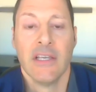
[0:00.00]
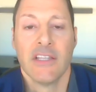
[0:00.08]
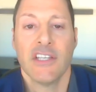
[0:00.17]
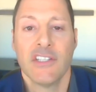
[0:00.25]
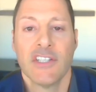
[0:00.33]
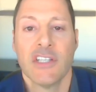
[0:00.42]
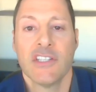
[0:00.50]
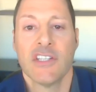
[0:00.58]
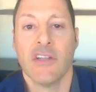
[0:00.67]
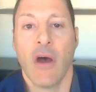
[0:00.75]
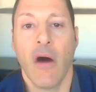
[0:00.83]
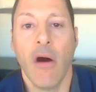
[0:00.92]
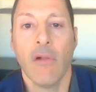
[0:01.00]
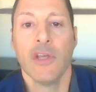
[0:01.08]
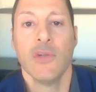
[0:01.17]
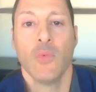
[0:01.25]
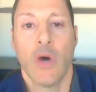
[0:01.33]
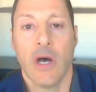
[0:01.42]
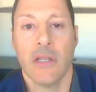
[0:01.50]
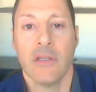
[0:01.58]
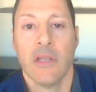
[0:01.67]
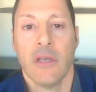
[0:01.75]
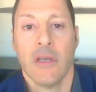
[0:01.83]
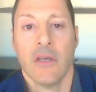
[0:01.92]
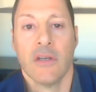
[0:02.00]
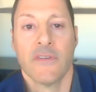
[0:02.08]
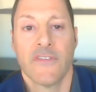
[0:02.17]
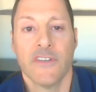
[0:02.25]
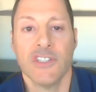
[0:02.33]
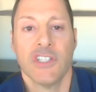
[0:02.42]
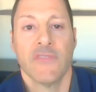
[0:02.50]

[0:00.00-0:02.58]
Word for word: This is an all-in-one, first